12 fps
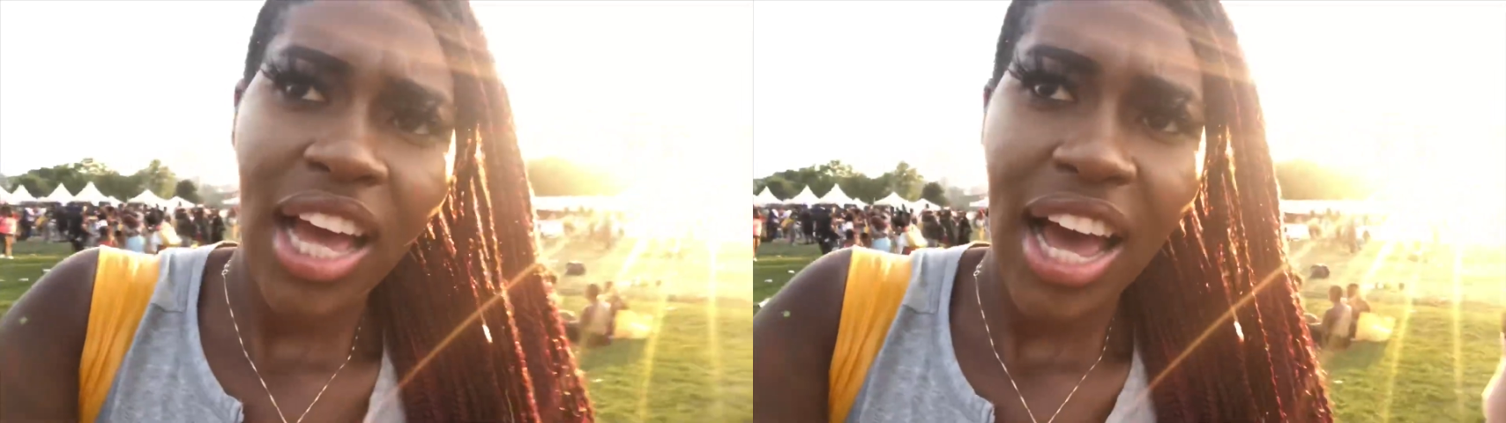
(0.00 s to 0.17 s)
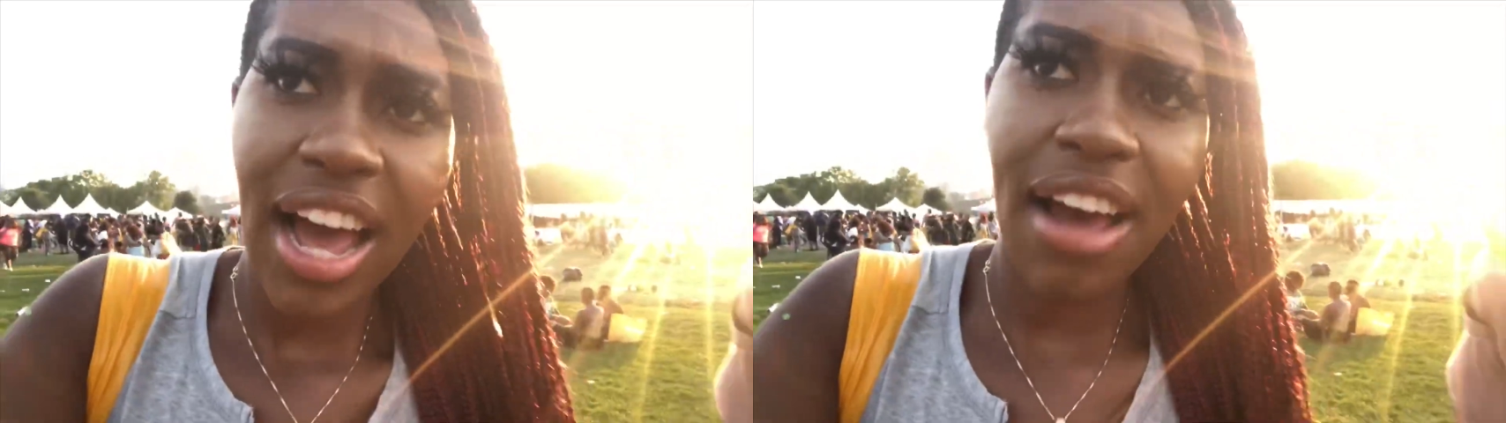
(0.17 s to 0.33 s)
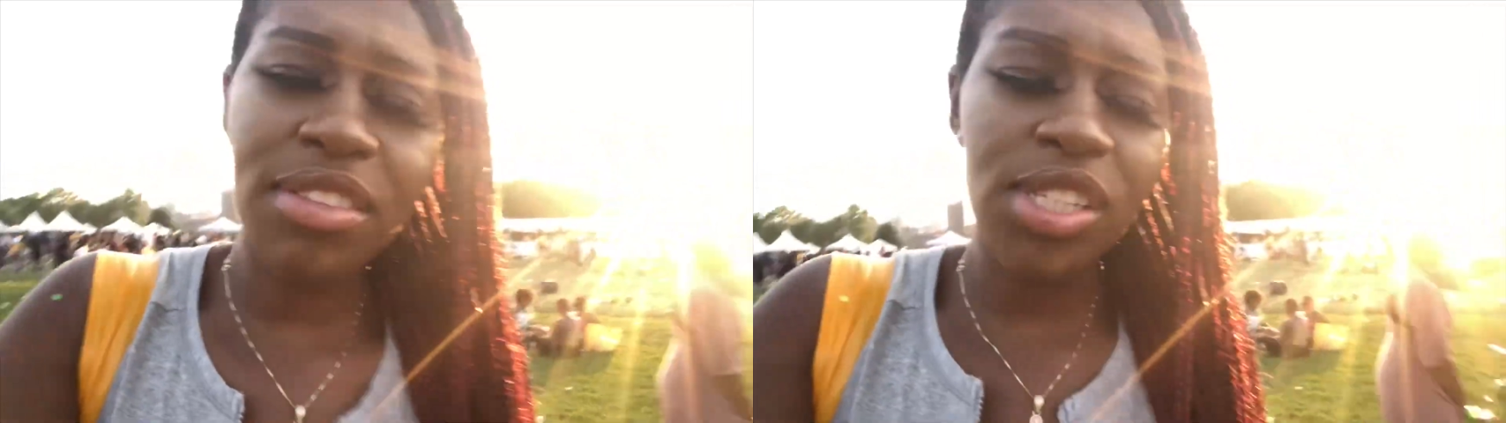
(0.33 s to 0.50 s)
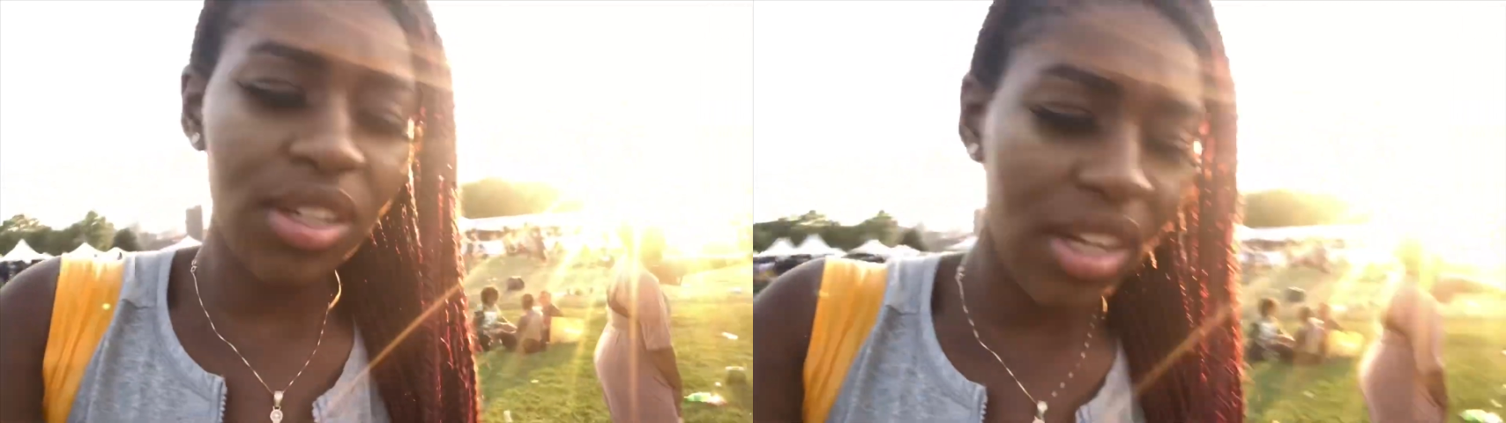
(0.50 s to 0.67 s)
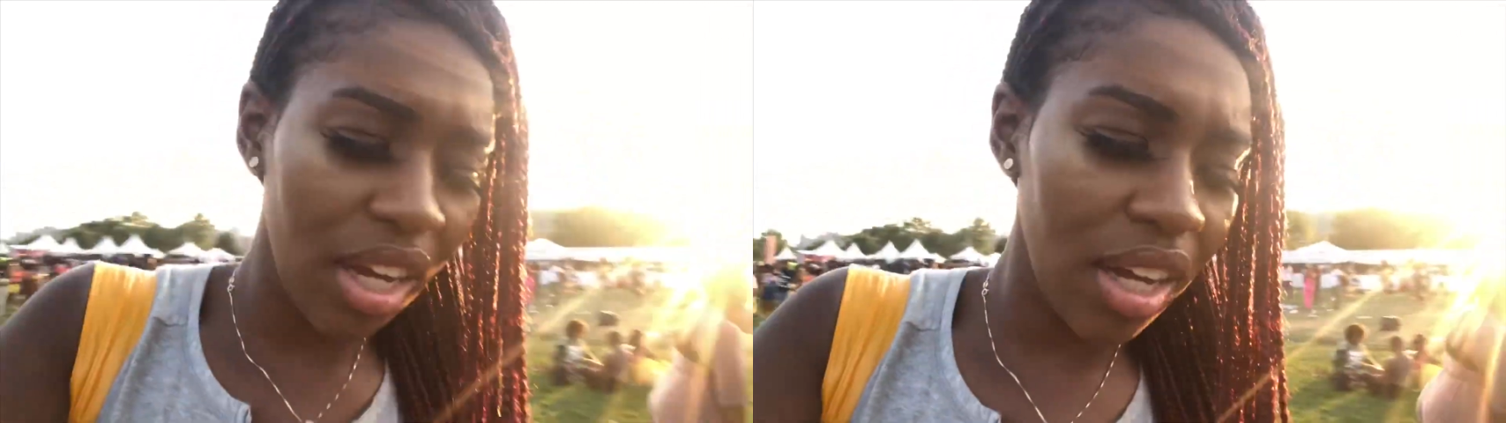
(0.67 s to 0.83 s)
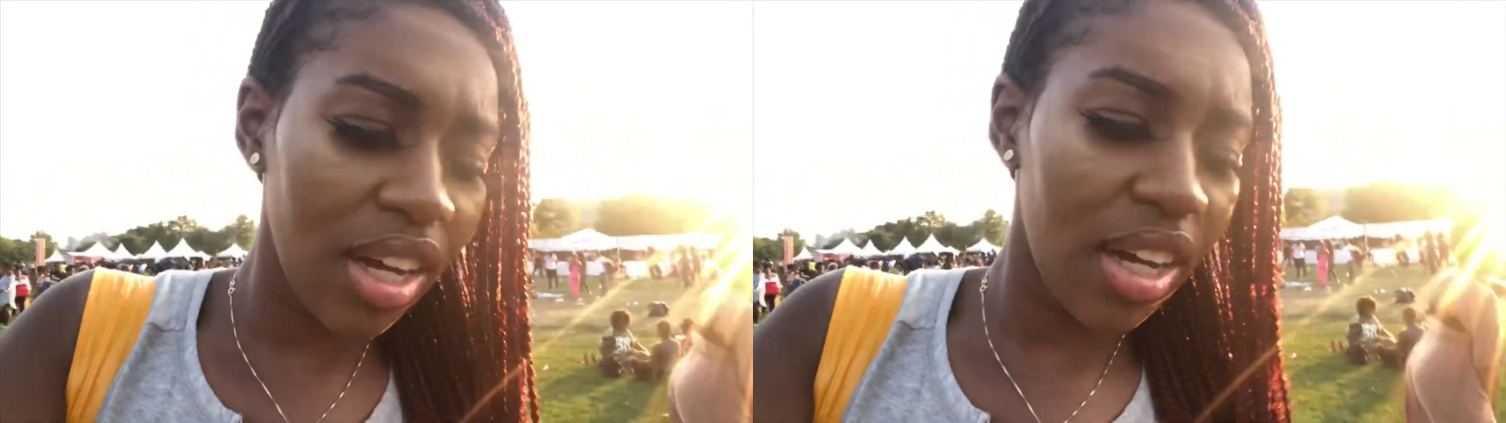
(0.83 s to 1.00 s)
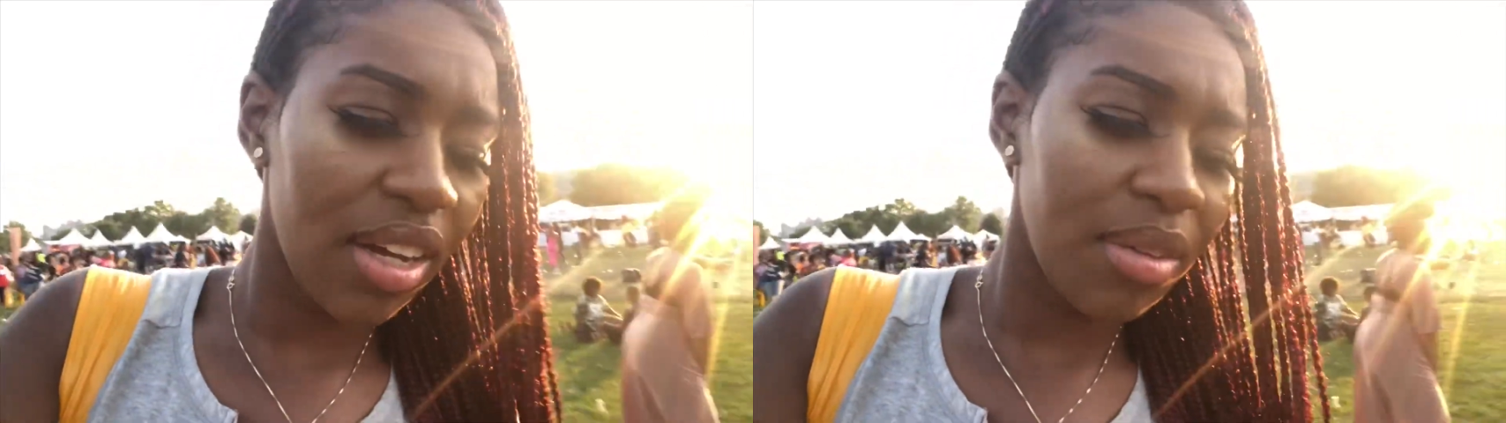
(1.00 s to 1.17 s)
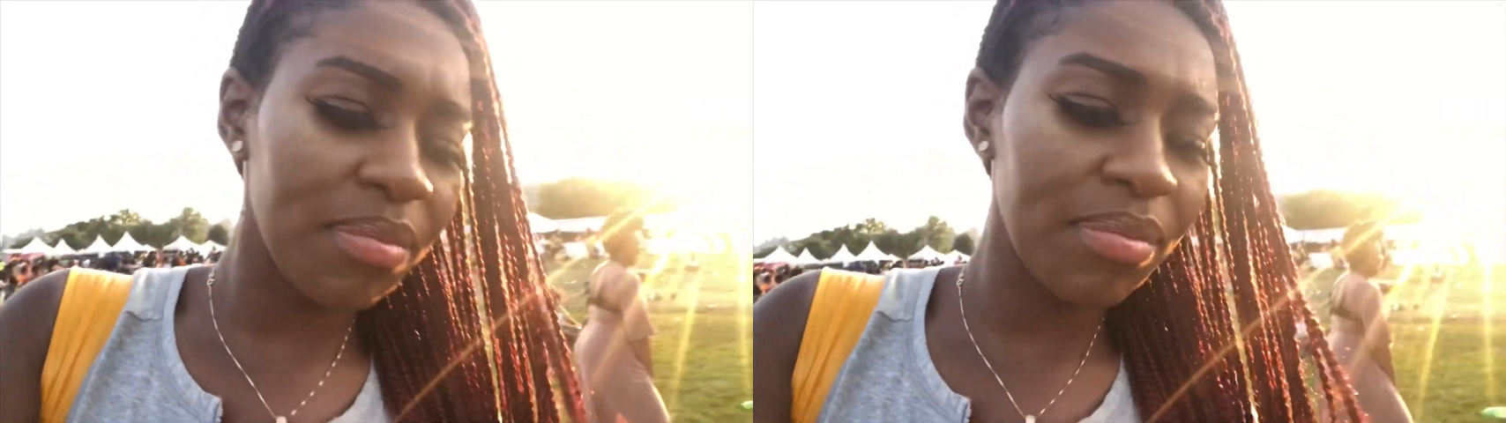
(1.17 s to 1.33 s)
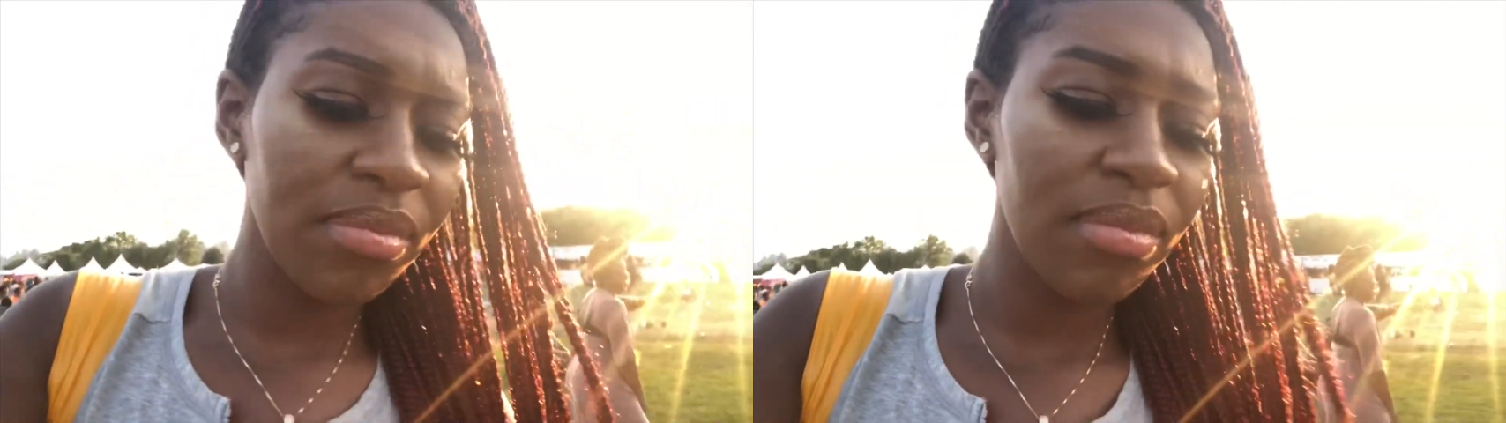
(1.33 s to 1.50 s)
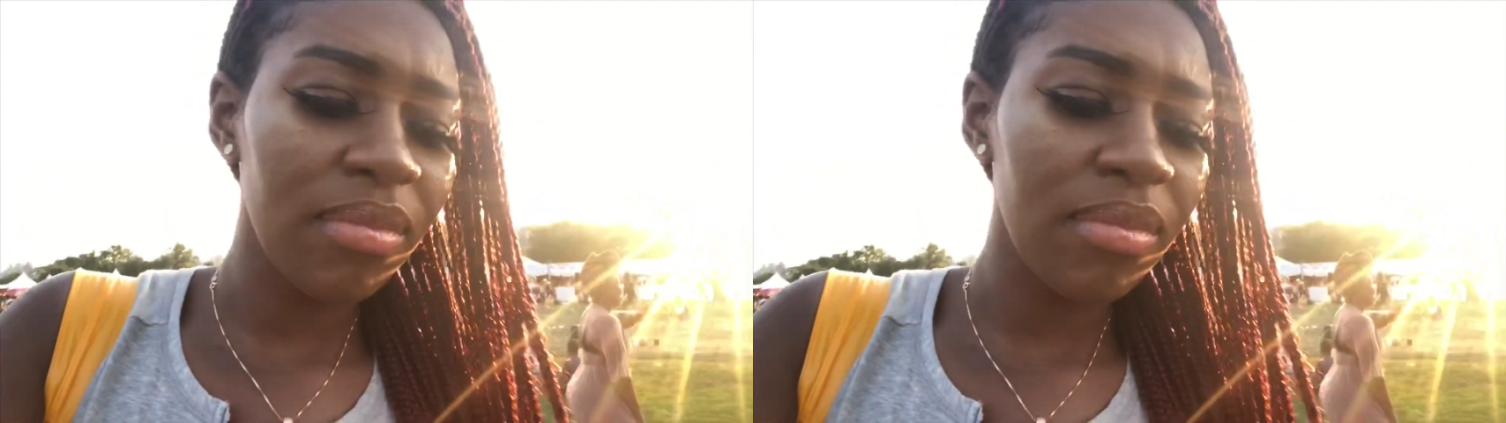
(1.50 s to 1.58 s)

I have to um,